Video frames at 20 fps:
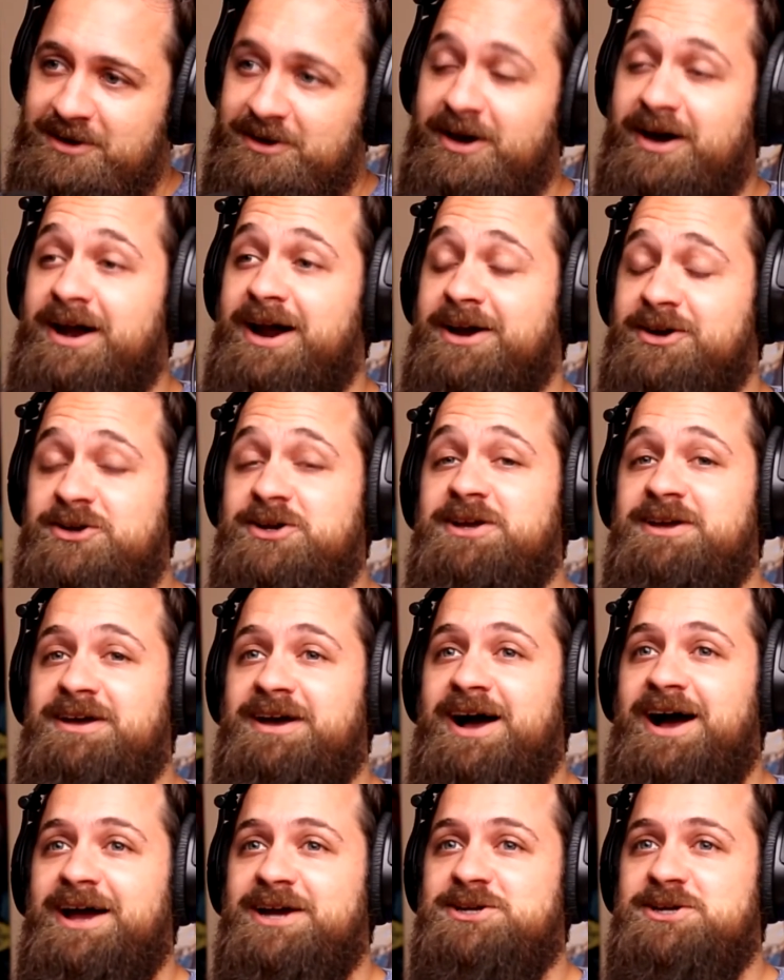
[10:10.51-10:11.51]
Yeah, I
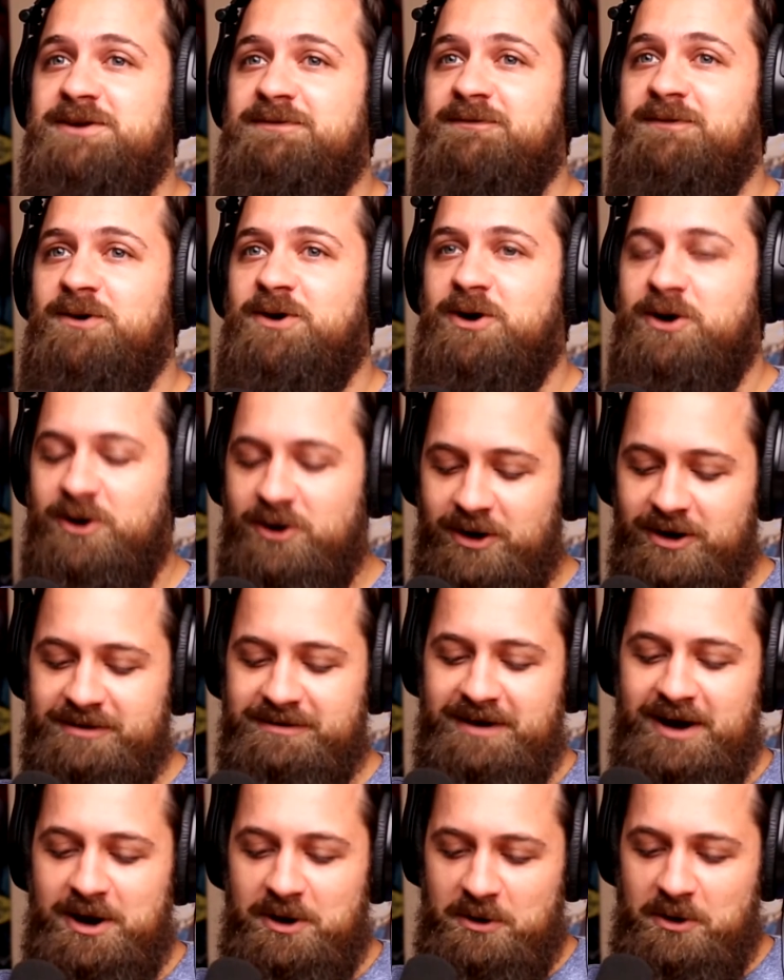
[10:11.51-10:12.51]
actually
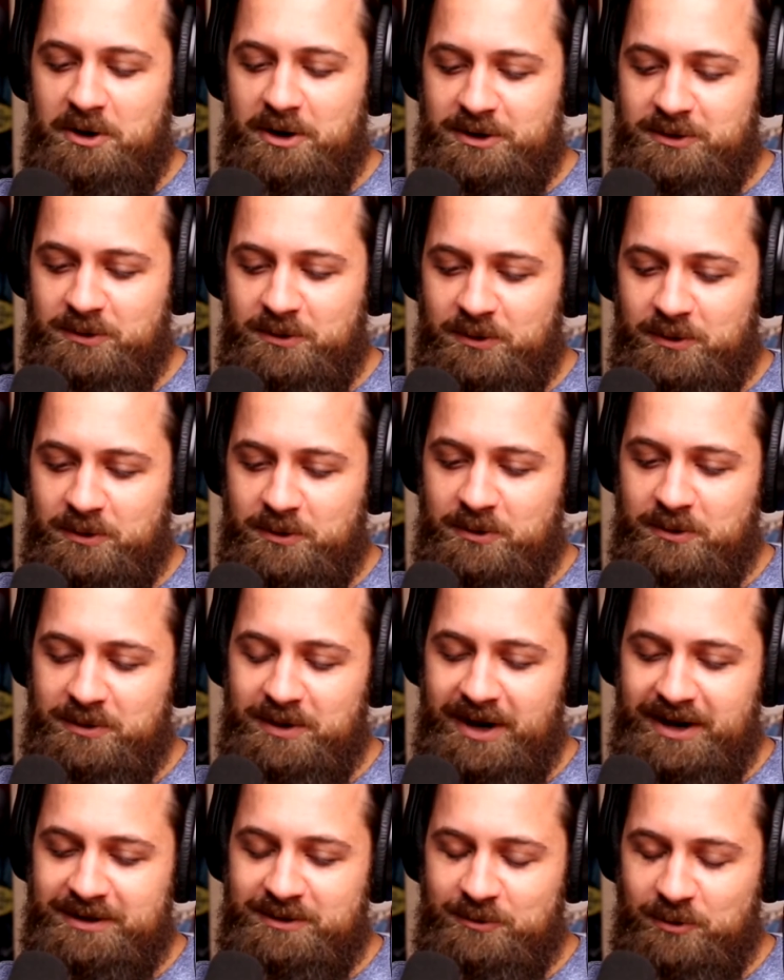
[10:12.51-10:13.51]
forgot how hardcore
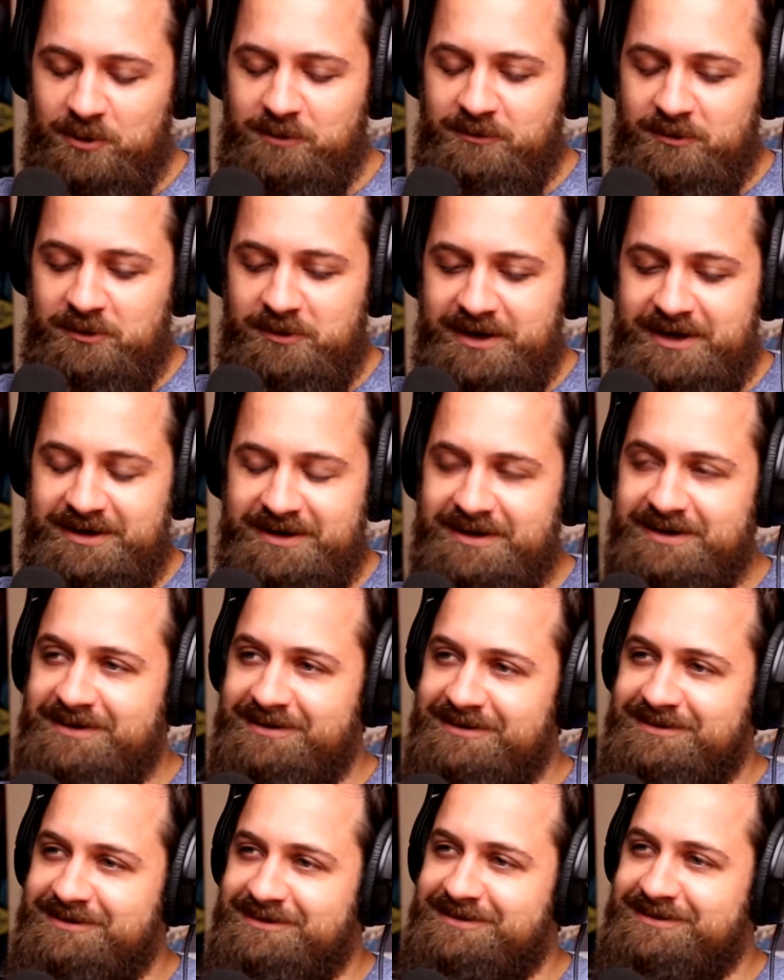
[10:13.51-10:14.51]
like Wolverine
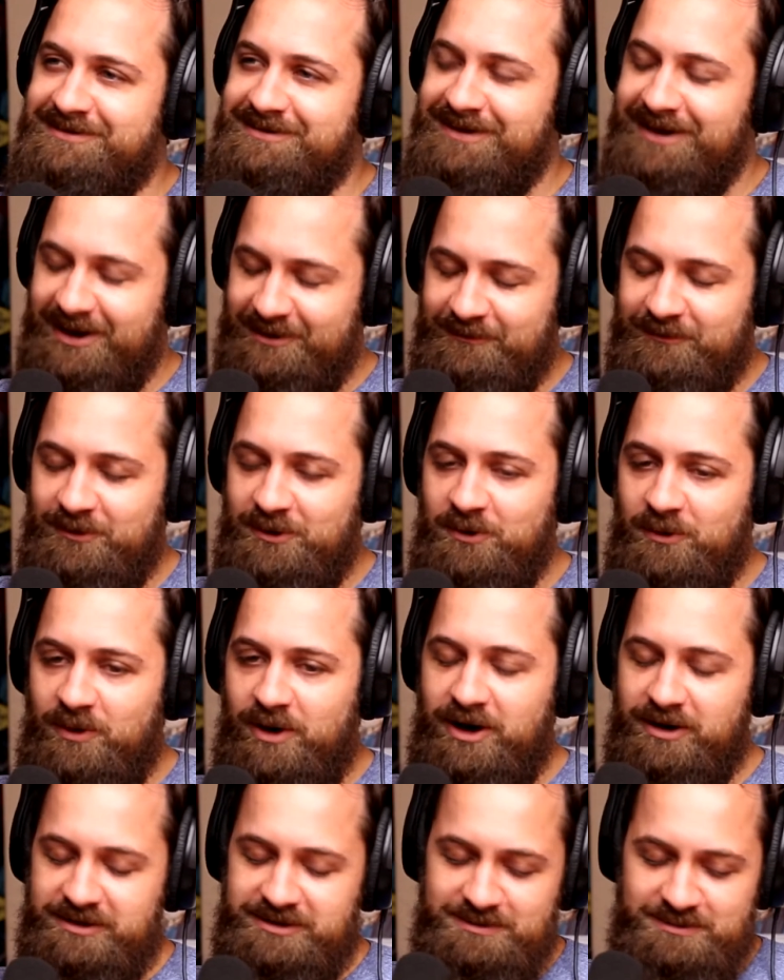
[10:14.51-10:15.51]
is like for a
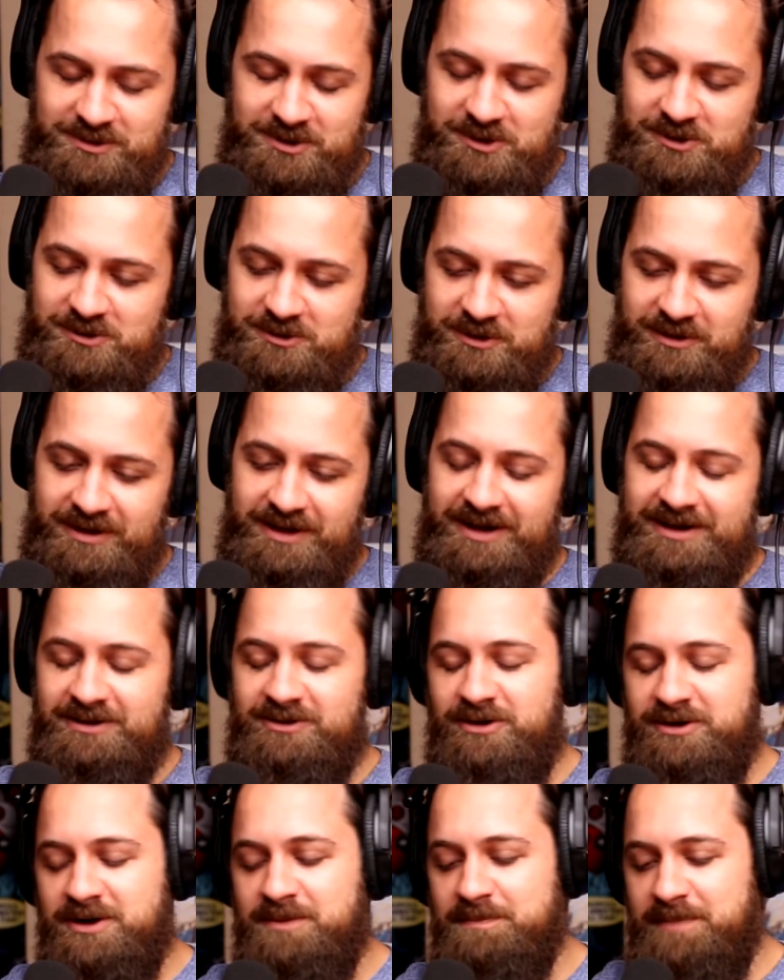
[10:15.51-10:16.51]
while. Cause I'm so used to, like,
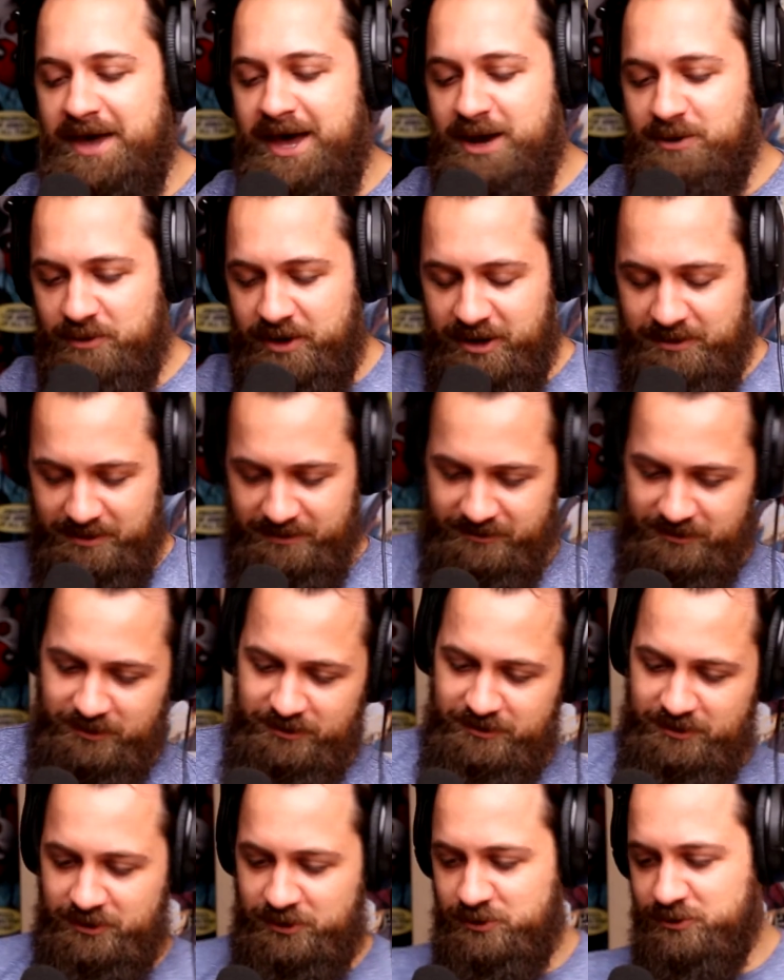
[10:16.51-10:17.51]
not in a bad way, but I'm so
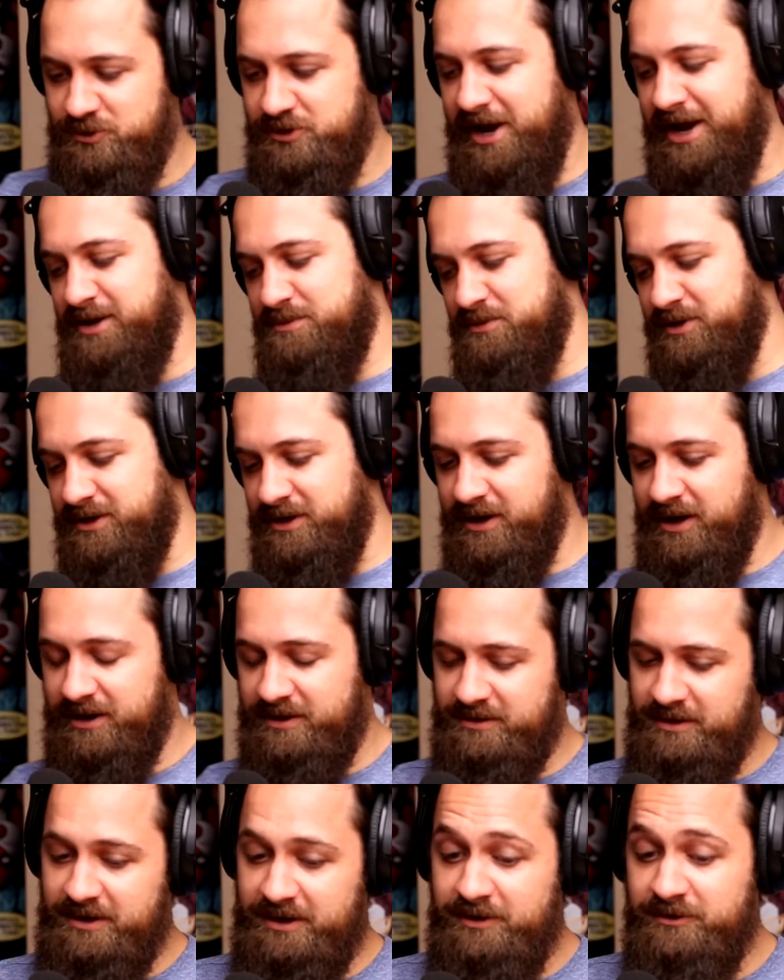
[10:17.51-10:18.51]
used to Hugh Jackman.
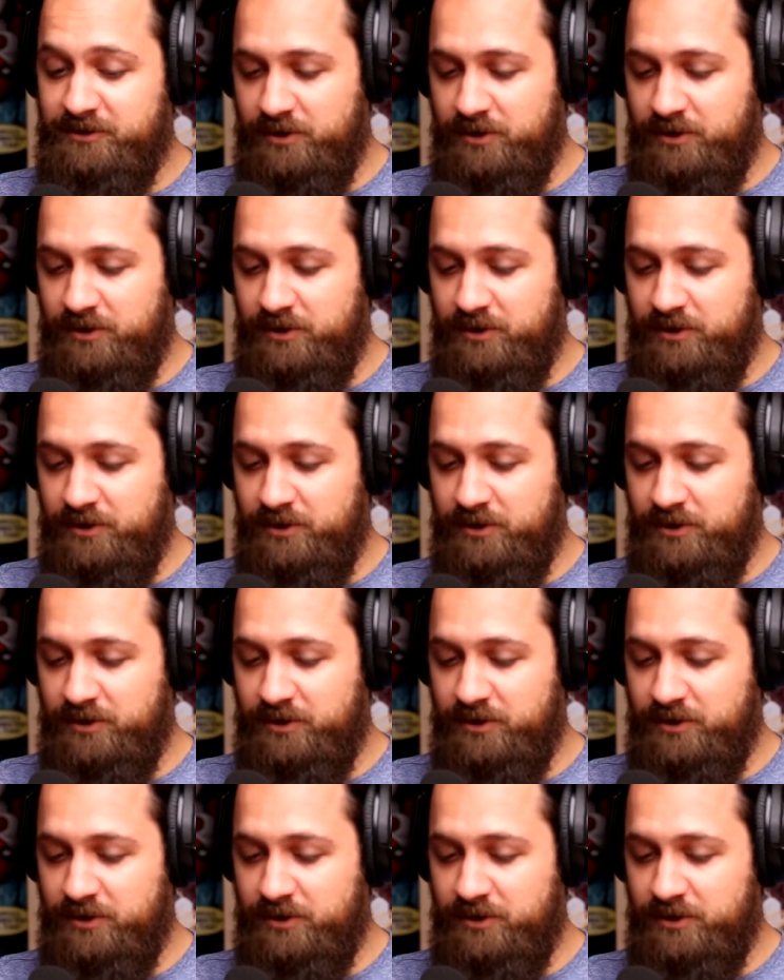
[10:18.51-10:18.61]
Like, that is